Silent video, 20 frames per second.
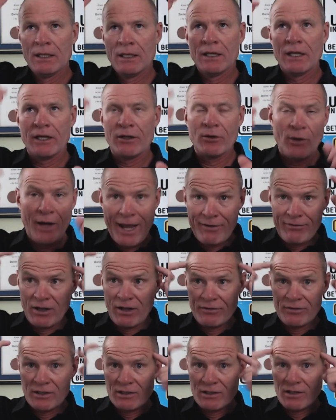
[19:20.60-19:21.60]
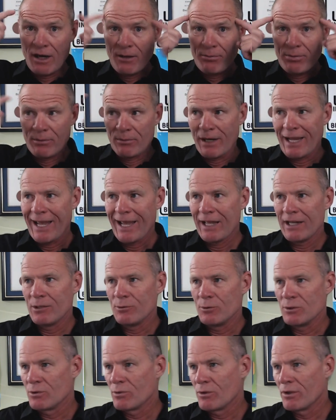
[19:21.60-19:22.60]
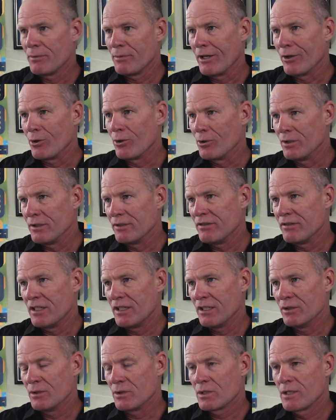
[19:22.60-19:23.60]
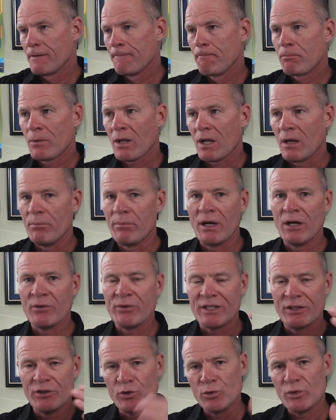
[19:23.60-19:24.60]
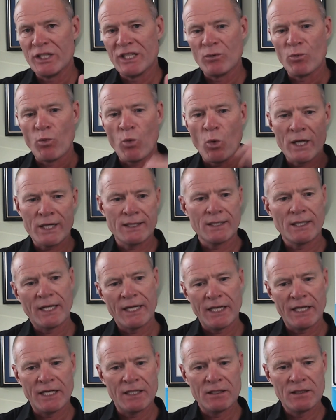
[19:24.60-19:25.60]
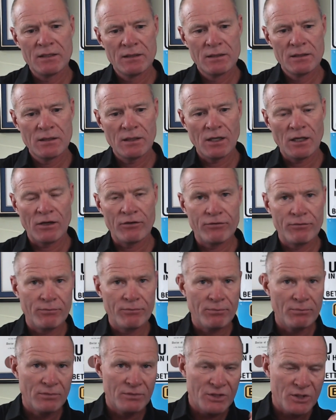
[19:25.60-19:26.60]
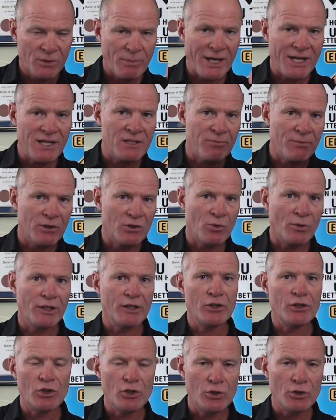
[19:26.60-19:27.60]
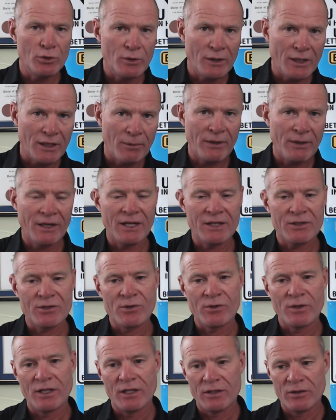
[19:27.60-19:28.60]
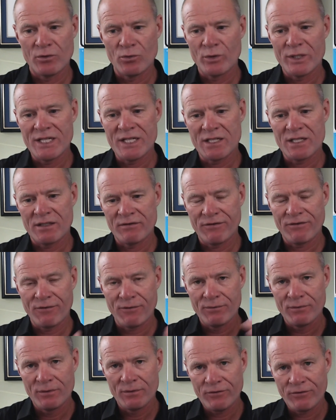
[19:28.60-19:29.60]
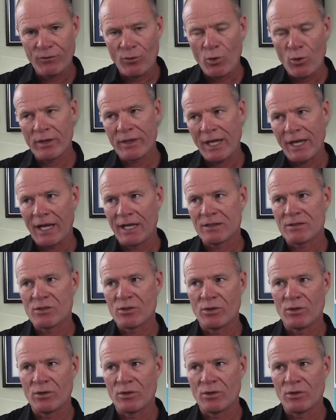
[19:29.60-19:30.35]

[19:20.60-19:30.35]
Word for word: I don't have it off the top of my head. It was one of my early videos about that you need one lane of space between you and a pedestrian, and the reason for that.